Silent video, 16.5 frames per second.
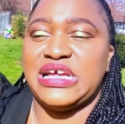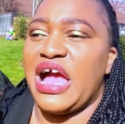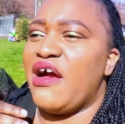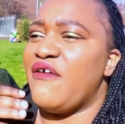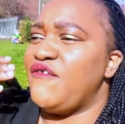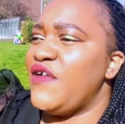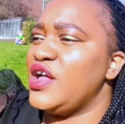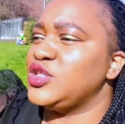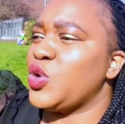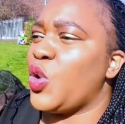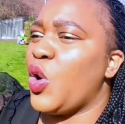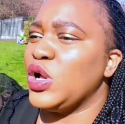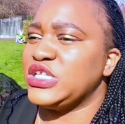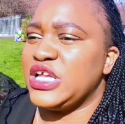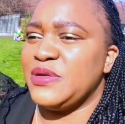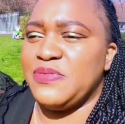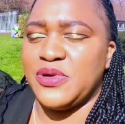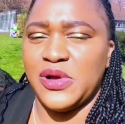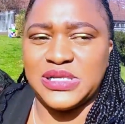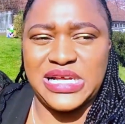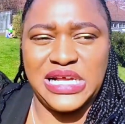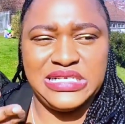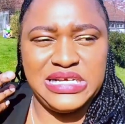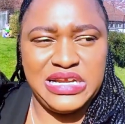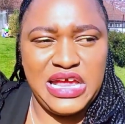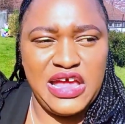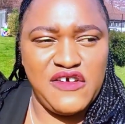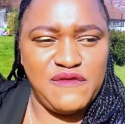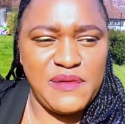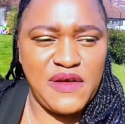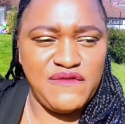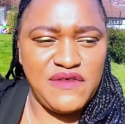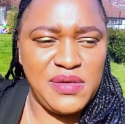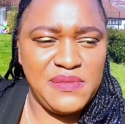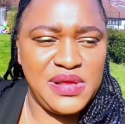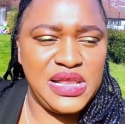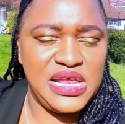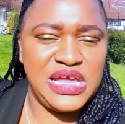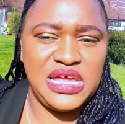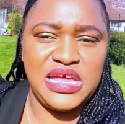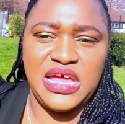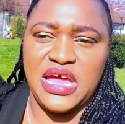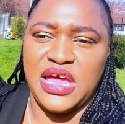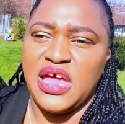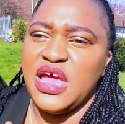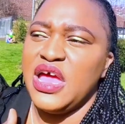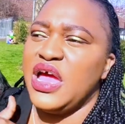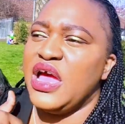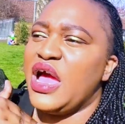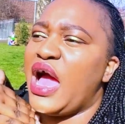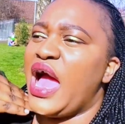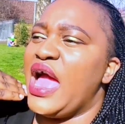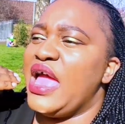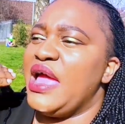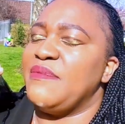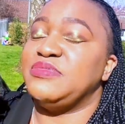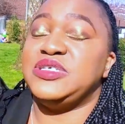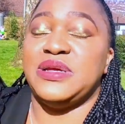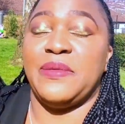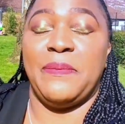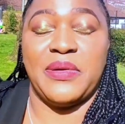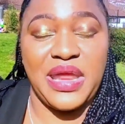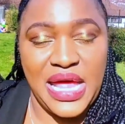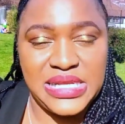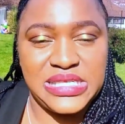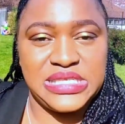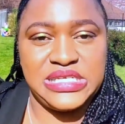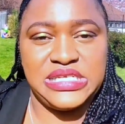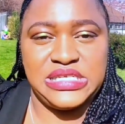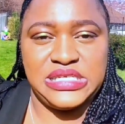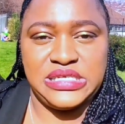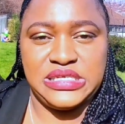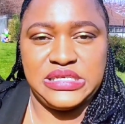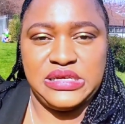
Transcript: I failed OSCE because I didn't have my family here. I am depressed